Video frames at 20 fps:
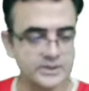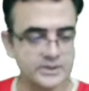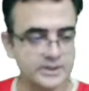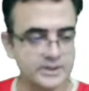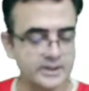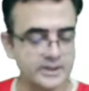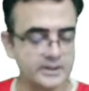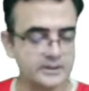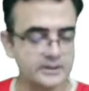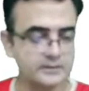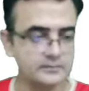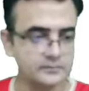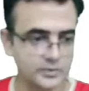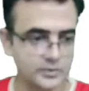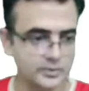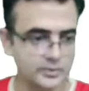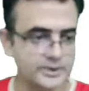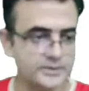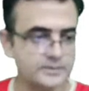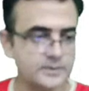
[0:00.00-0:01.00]
is written,
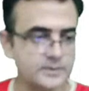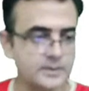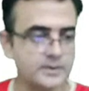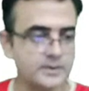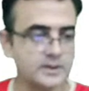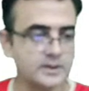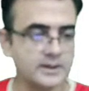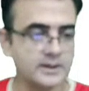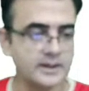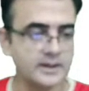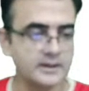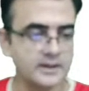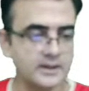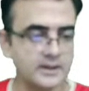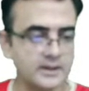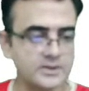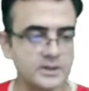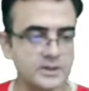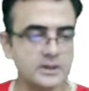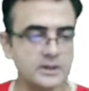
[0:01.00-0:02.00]
so this may be the correct
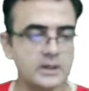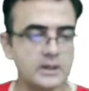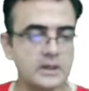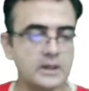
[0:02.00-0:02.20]
answer.